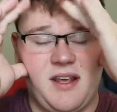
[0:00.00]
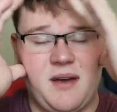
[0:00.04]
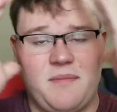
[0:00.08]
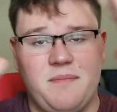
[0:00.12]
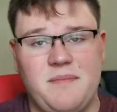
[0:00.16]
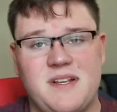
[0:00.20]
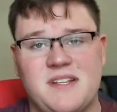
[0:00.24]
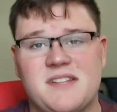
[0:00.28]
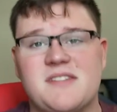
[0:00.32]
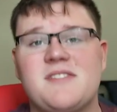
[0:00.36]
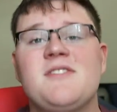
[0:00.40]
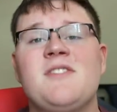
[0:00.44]

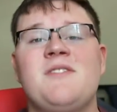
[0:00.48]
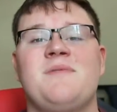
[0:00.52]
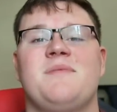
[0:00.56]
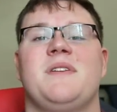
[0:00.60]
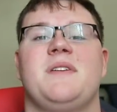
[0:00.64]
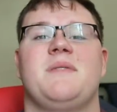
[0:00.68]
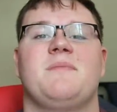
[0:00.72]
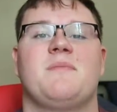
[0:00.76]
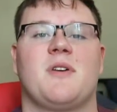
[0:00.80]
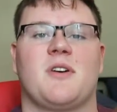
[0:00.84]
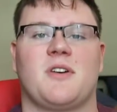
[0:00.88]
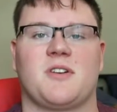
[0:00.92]
miss so
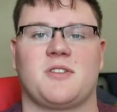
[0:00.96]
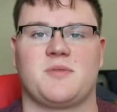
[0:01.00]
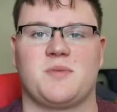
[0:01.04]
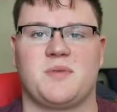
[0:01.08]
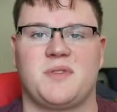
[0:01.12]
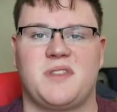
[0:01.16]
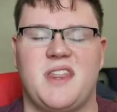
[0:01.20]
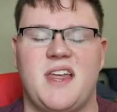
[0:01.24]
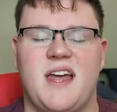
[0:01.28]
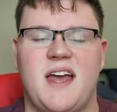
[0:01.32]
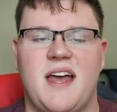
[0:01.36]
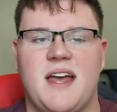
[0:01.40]
many marks
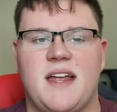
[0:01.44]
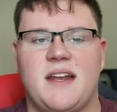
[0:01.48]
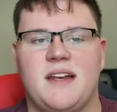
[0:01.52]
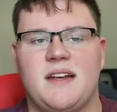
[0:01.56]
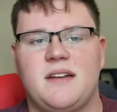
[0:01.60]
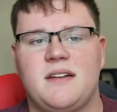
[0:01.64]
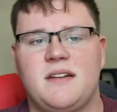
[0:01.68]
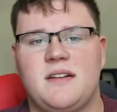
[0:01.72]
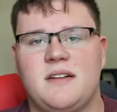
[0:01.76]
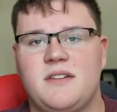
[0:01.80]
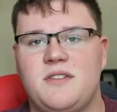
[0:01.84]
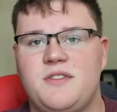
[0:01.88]
with that.
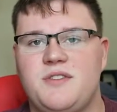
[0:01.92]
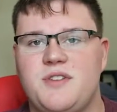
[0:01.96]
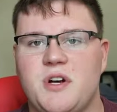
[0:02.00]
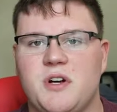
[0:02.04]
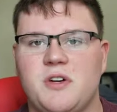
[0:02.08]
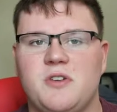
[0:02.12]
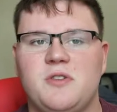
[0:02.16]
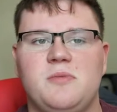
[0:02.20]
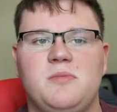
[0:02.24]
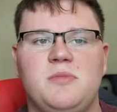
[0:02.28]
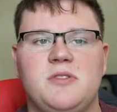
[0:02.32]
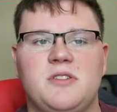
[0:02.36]

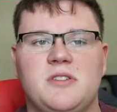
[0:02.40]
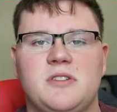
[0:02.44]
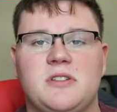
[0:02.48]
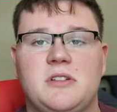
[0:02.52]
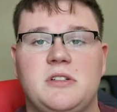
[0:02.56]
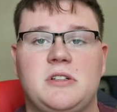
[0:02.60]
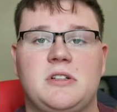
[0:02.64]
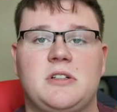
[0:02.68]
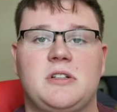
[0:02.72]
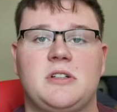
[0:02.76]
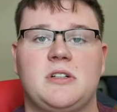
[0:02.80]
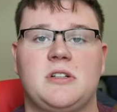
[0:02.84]
Jungle Book,